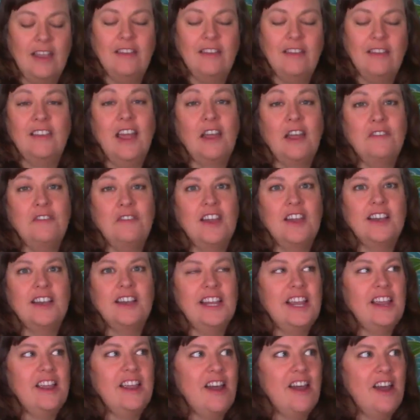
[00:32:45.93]

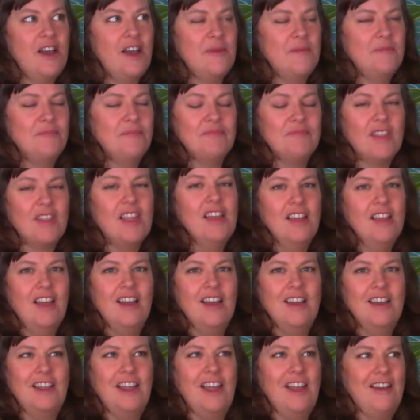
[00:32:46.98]
definitely.
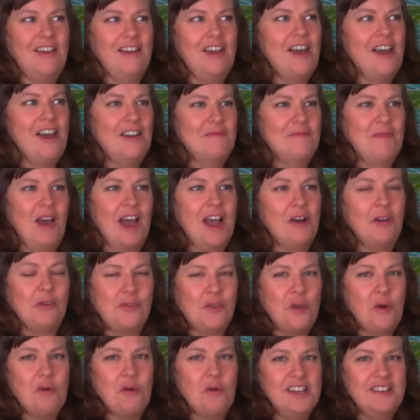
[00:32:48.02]
I
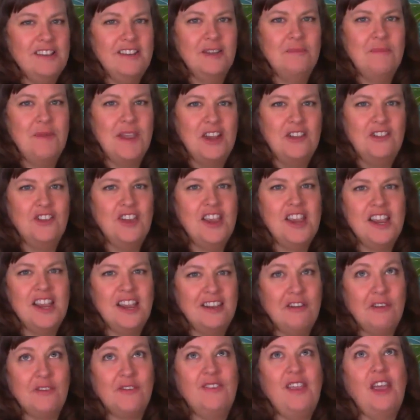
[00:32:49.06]
also only did Beijing, and
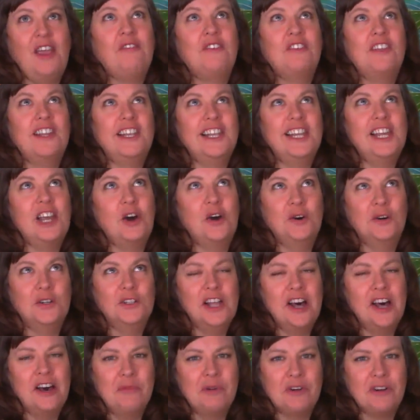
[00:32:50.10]
there's definitely a whole
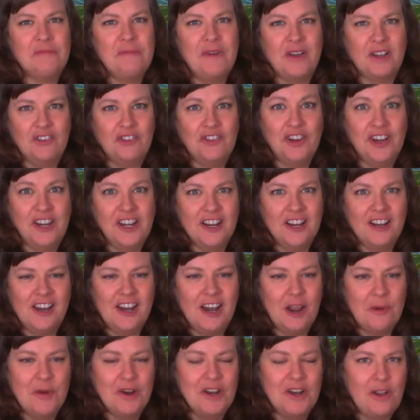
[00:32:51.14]
lot more about China that
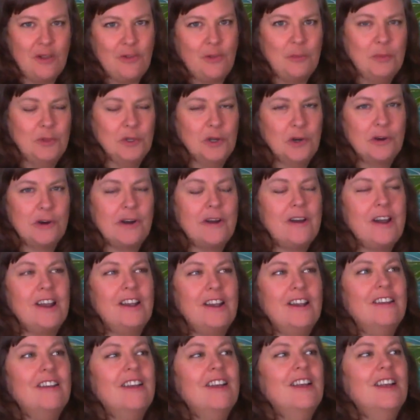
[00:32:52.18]
I want to explore.
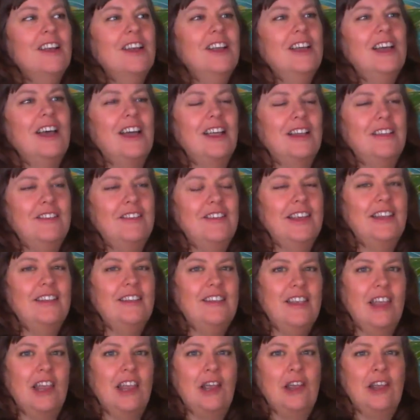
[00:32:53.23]
And I
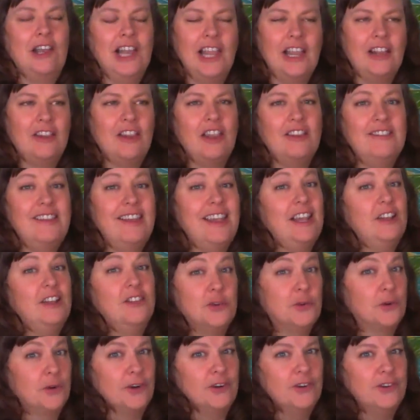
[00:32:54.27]
did like the day
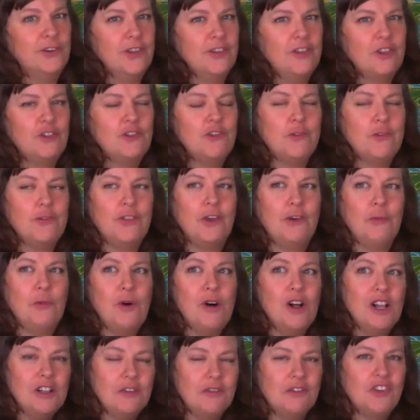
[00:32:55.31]
tour to the
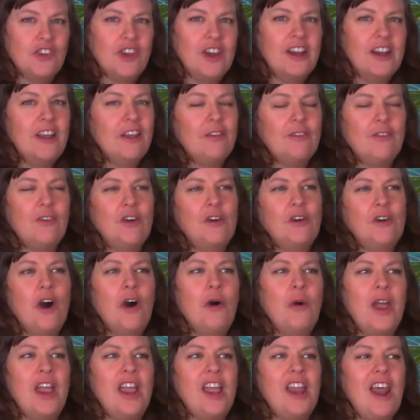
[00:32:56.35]
Wall of China. So
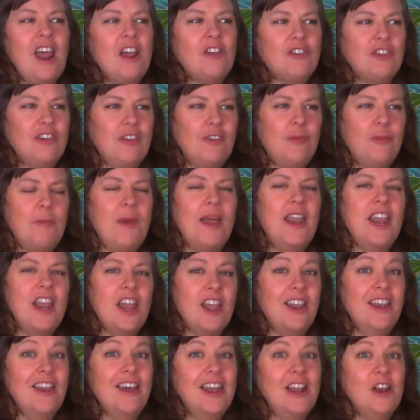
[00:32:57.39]
going and actually spending
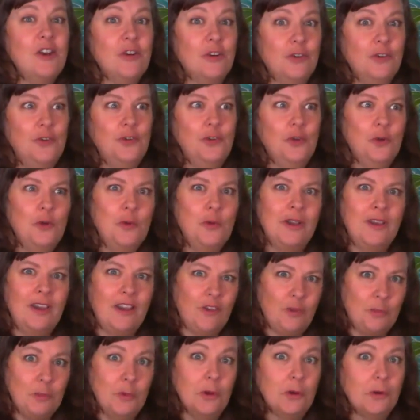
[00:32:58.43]
a night or two and
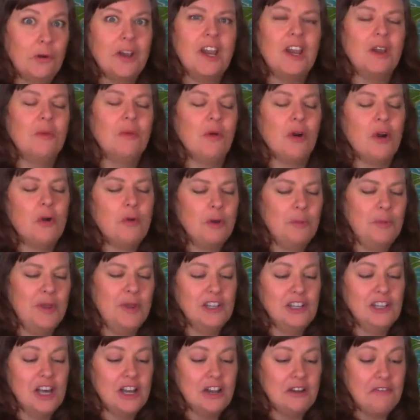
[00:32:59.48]
exploring it more would be
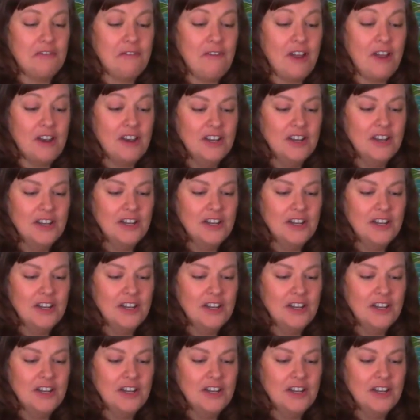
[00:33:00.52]
a lot of fun.